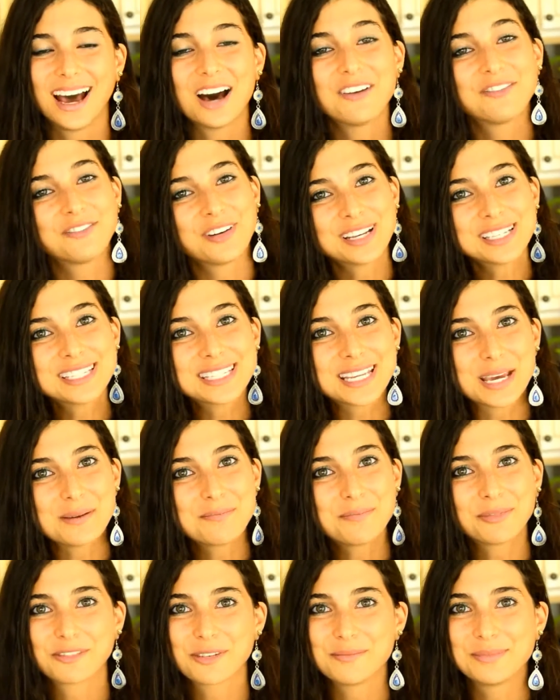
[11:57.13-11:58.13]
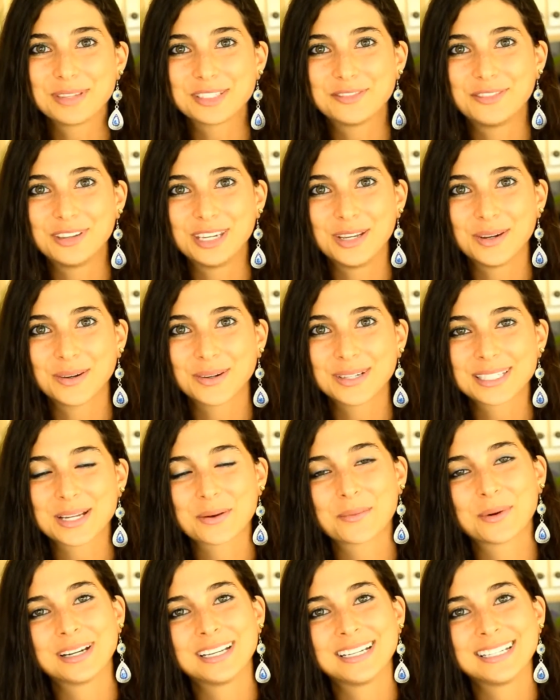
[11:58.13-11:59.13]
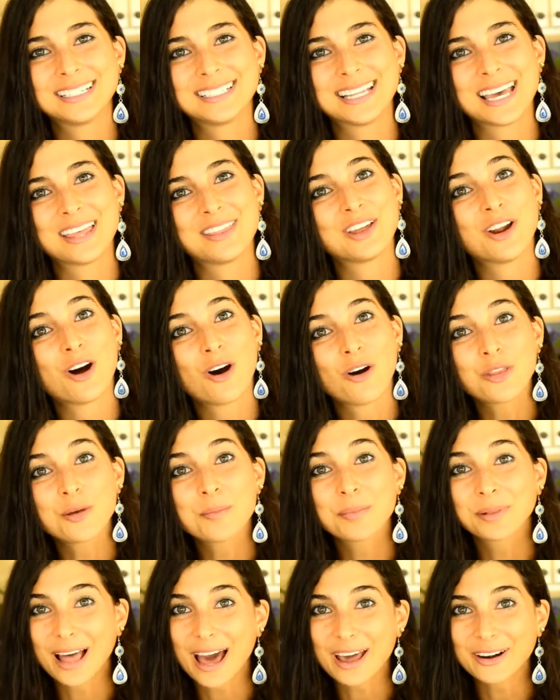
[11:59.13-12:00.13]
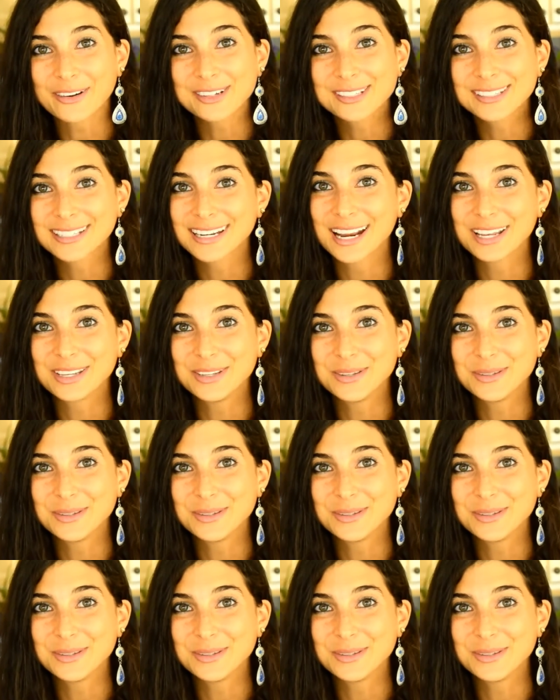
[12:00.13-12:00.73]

A fun tip from this video is I wanted to say that all the platters that I